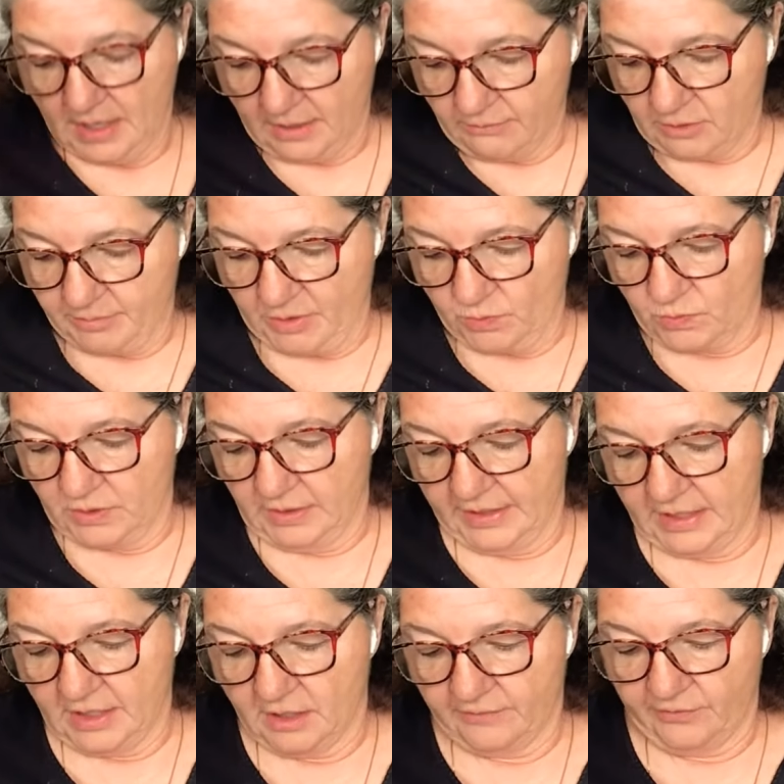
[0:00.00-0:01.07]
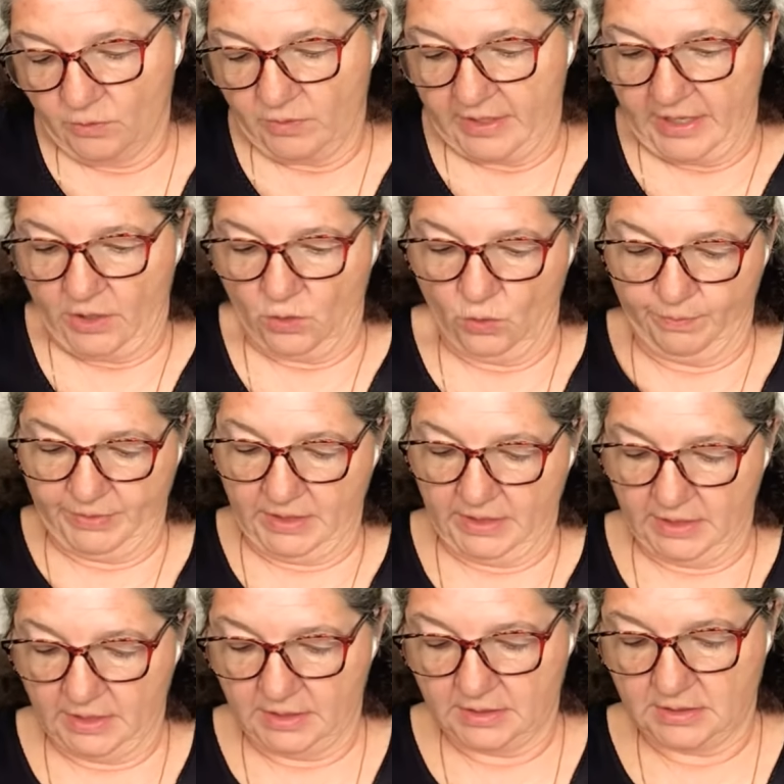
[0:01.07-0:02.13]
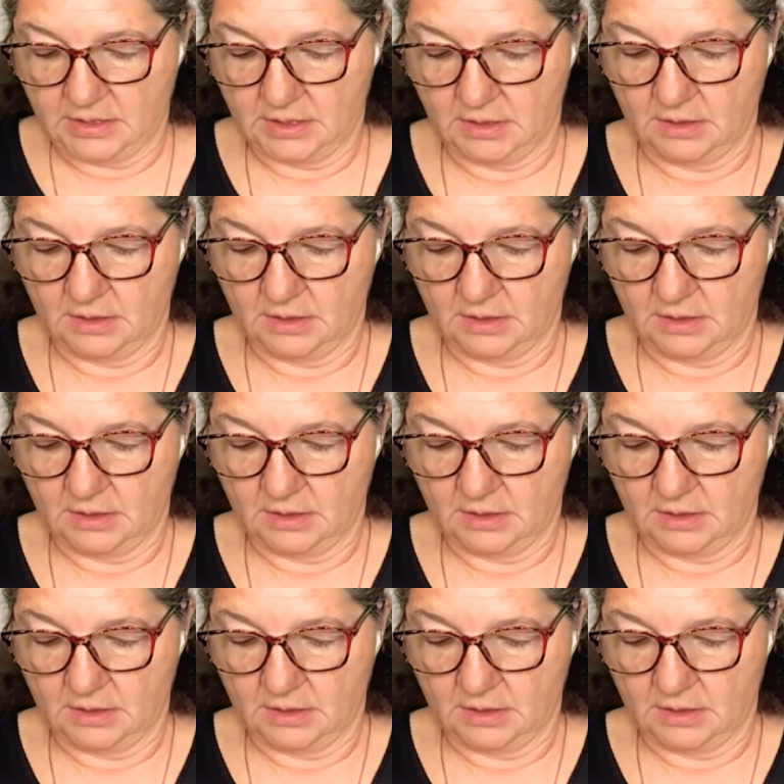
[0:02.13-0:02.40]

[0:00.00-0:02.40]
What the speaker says: gonna be really careful when I open it.